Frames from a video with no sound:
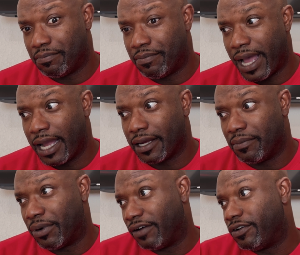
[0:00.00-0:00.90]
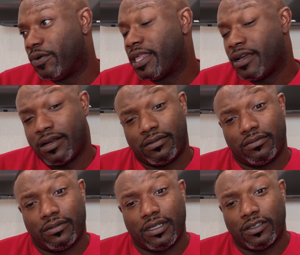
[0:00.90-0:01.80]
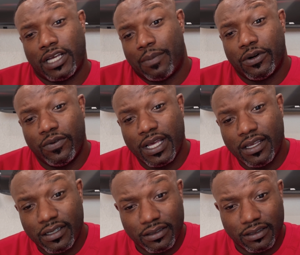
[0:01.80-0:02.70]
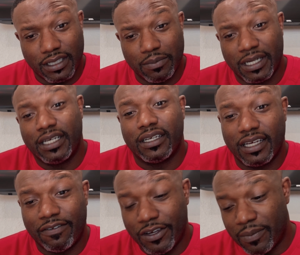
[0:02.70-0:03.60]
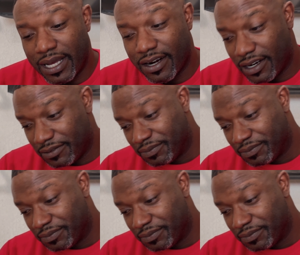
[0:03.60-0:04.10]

back above the weather, on top of the weather. I'm good. I feel better.